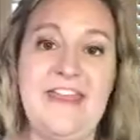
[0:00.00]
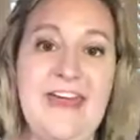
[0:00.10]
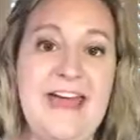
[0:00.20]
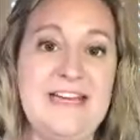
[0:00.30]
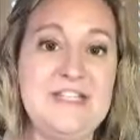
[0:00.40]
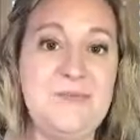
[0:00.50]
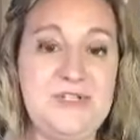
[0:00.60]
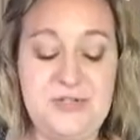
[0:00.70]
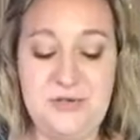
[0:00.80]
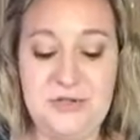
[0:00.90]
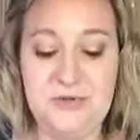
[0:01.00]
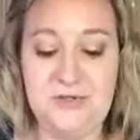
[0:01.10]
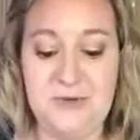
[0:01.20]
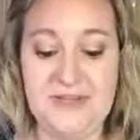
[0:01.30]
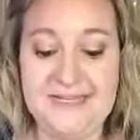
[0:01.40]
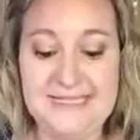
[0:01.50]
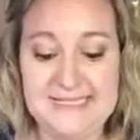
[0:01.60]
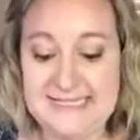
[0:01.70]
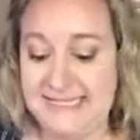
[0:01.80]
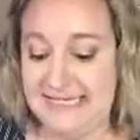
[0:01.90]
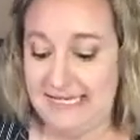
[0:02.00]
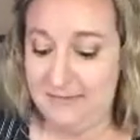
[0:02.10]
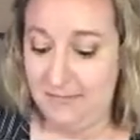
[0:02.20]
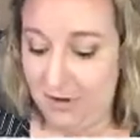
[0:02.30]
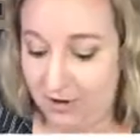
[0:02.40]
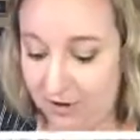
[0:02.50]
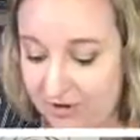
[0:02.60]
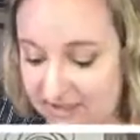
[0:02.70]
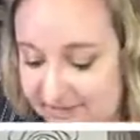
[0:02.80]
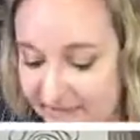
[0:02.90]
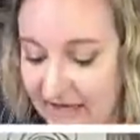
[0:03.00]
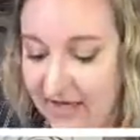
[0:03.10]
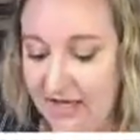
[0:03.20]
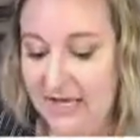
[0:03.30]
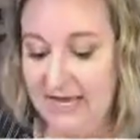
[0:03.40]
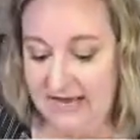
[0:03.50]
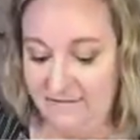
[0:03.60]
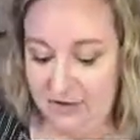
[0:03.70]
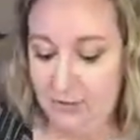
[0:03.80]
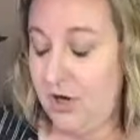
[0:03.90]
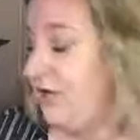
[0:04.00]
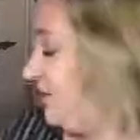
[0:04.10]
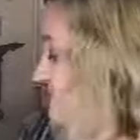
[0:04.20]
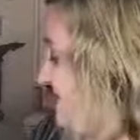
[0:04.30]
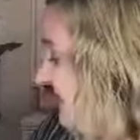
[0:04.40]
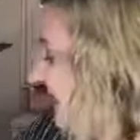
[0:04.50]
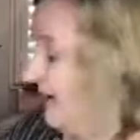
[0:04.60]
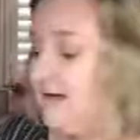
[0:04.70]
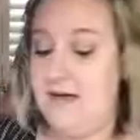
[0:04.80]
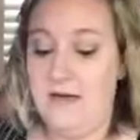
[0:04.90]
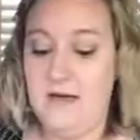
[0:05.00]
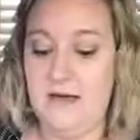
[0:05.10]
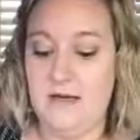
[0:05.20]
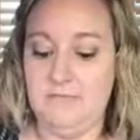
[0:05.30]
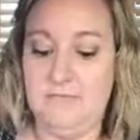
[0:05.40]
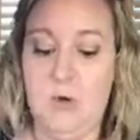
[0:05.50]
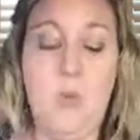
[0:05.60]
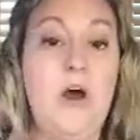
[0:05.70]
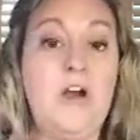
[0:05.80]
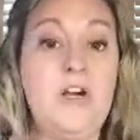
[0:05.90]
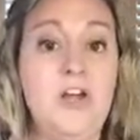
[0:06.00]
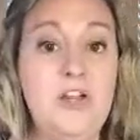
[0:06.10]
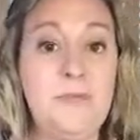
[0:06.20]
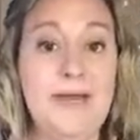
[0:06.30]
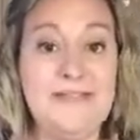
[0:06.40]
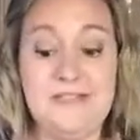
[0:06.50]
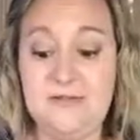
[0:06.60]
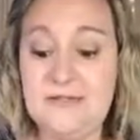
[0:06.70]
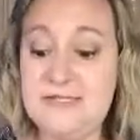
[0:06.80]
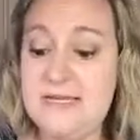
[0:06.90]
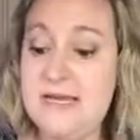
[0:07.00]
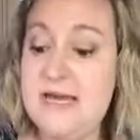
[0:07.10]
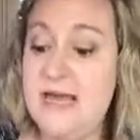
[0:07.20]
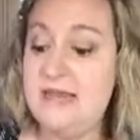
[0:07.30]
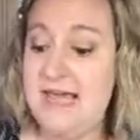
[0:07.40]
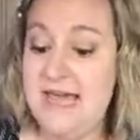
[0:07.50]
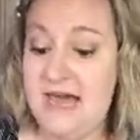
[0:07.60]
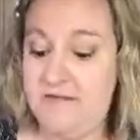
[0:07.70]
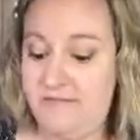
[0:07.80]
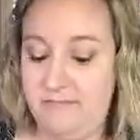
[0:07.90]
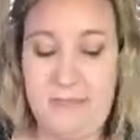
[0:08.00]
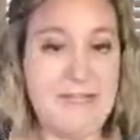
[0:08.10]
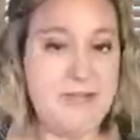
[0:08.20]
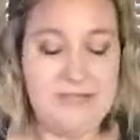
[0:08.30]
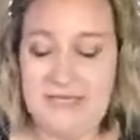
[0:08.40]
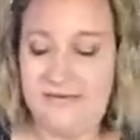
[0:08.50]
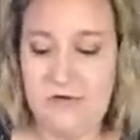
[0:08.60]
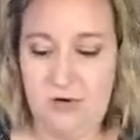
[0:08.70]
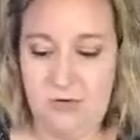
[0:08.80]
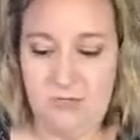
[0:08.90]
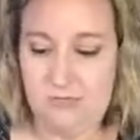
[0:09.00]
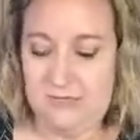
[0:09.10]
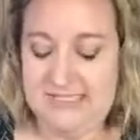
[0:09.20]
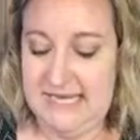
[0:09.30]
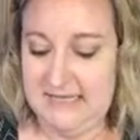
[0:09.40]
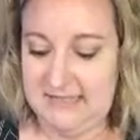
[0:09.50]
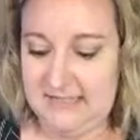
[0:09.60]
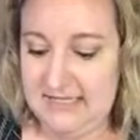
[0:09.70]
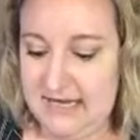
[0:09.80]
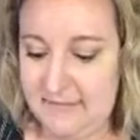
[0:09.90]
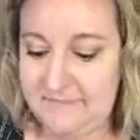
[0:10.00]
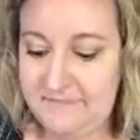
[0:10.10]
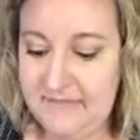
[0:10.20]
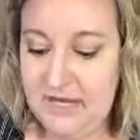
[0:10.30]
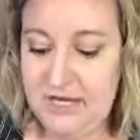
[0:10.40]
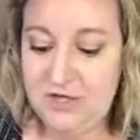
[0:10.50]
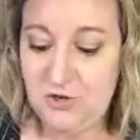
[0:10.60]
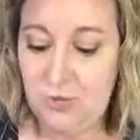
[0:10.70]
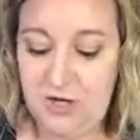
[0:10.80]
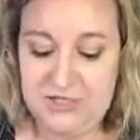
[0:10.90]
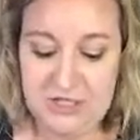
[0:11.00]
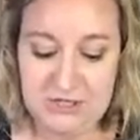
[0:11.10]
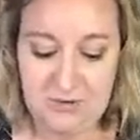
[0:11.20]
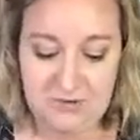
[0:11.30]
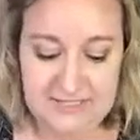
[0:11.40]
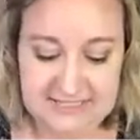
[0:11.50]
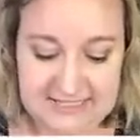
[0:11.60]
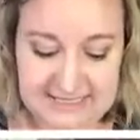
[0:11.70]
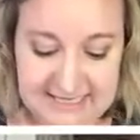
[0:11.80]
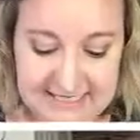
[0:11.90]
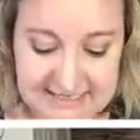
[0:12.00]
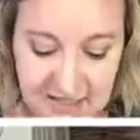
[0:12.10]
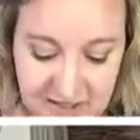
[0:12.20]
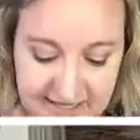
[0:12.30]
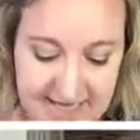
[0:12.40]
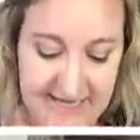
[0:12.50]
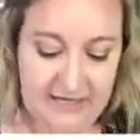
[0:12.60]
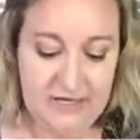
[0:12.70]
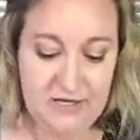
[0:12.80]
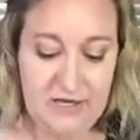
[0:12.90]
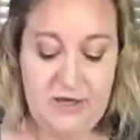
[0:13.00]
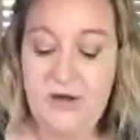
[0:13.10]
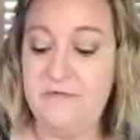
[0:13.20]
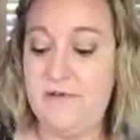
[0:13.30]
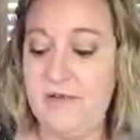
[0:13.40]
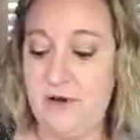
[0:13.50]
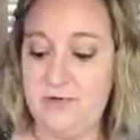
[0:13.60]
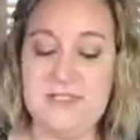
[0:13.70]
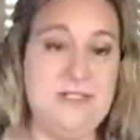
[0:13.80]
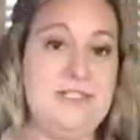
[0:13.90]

That is what you use with stinky markers. If you are using watercolor pencils, pencils have no scent to them, and you'll want to use StazOn ink for those.